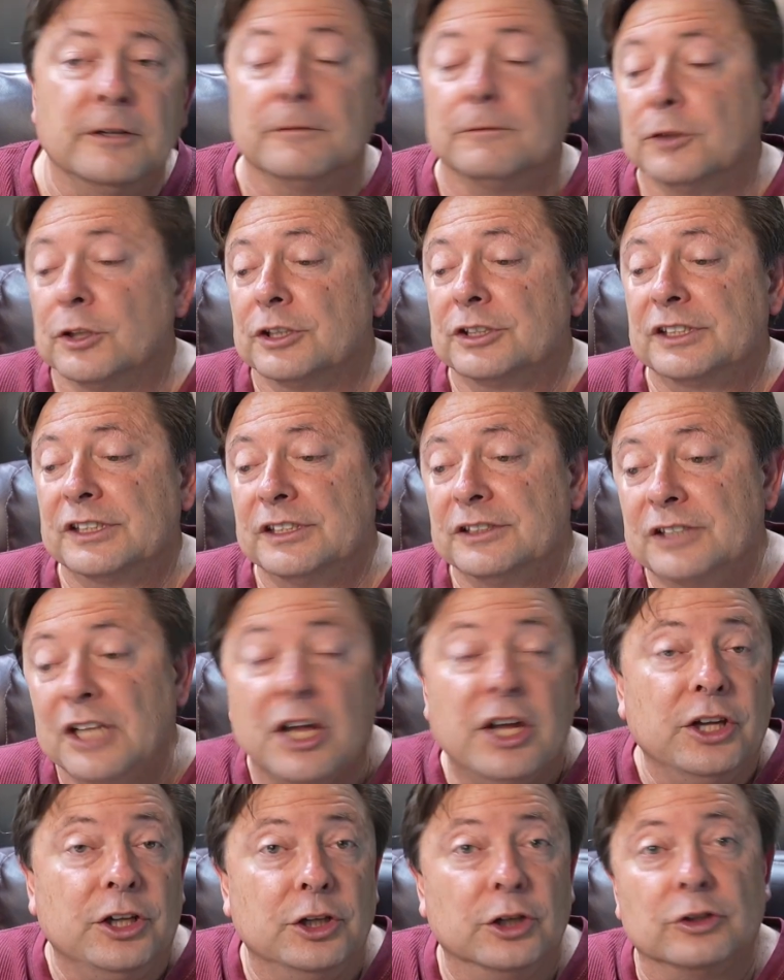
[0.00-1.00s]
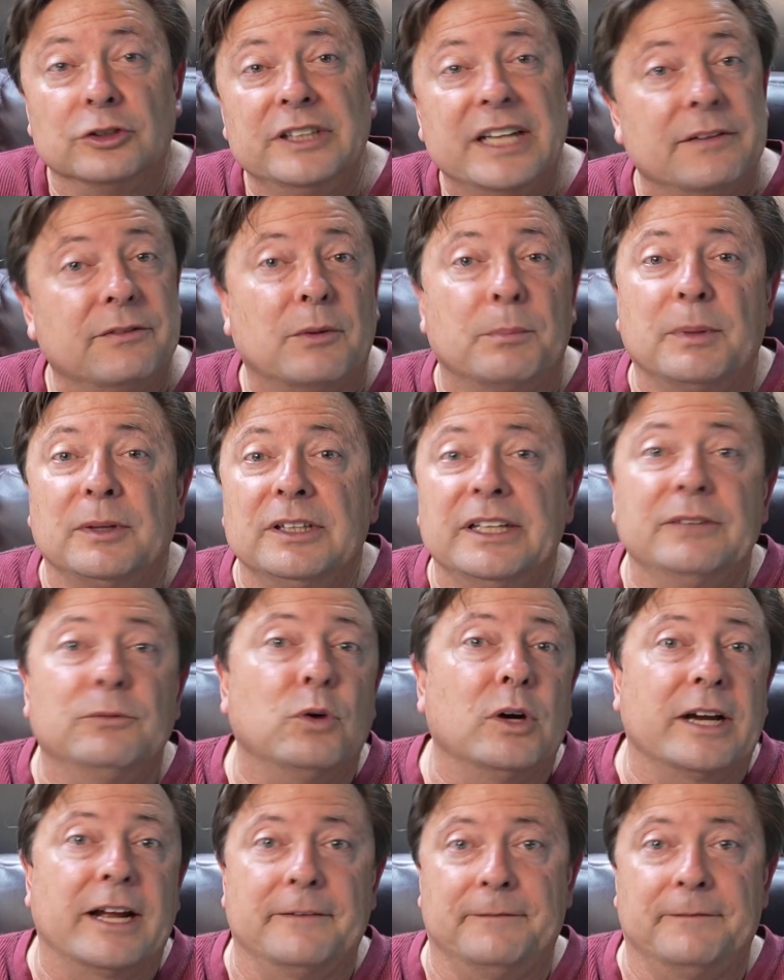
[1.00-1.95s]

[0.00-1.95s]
versus "You'll Never Believe What I